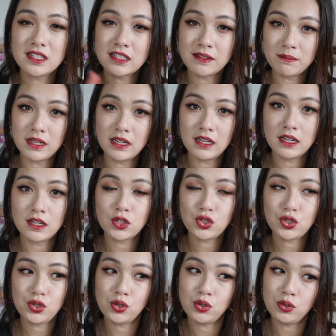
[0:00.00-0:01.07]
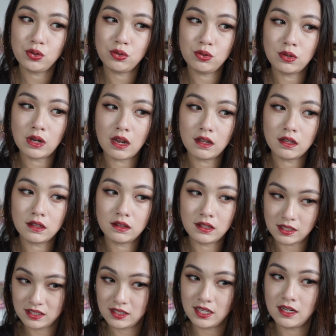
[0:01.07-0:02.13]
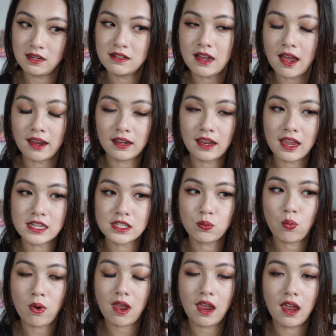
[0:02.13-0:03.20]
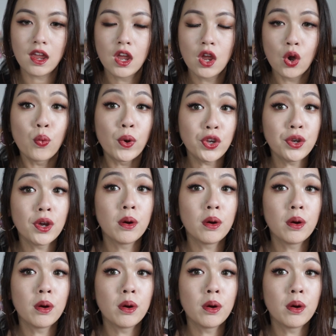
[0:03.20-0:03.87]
similar to this tint, I guess, where when you